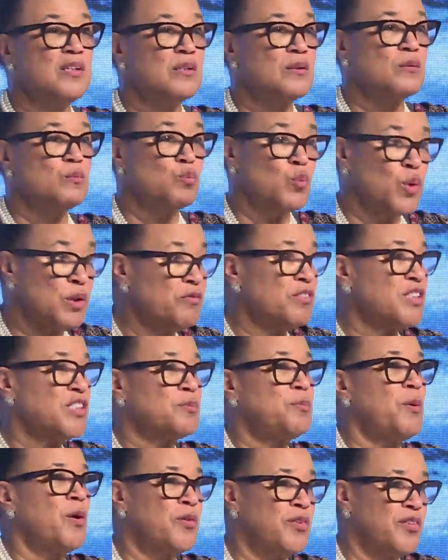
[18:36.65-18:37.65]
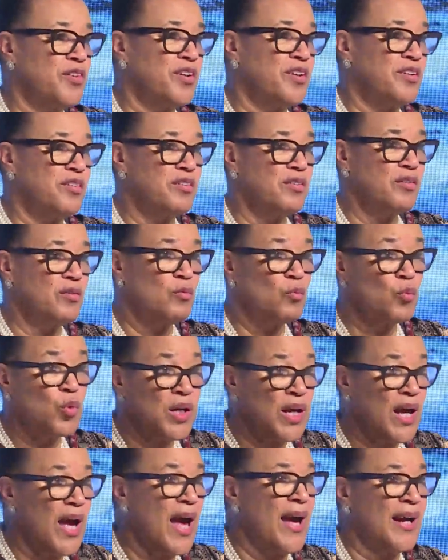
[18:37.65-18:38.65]
we responded,
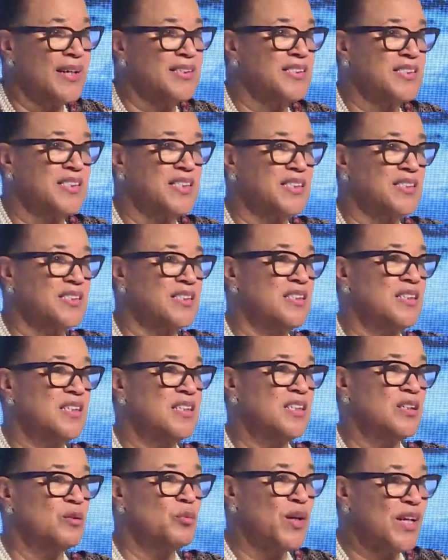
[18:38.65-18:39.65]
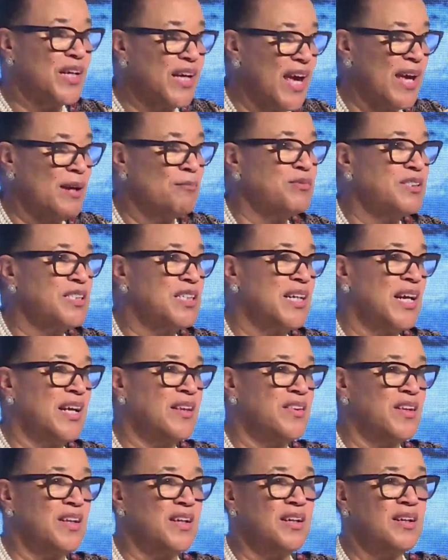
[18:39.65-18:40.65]
we acted, we came
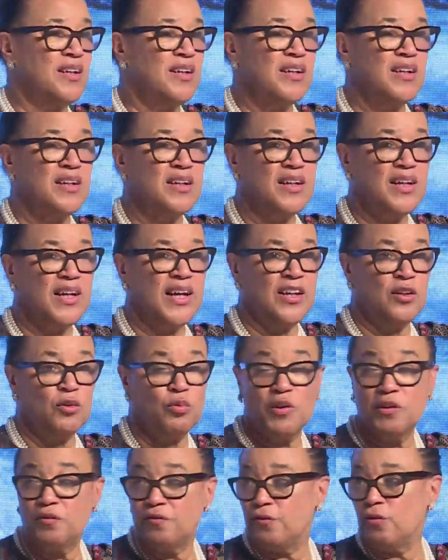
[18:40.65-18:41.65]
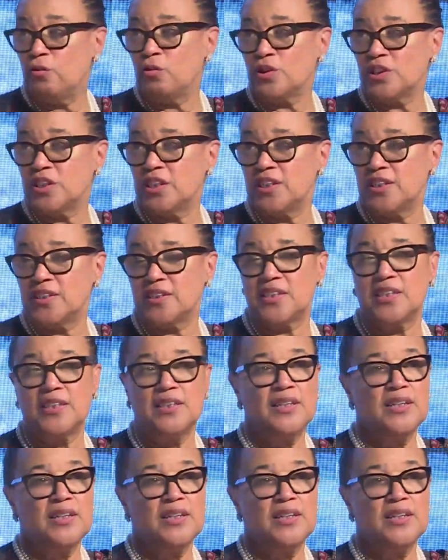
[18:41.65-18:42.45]
together, and we fought it.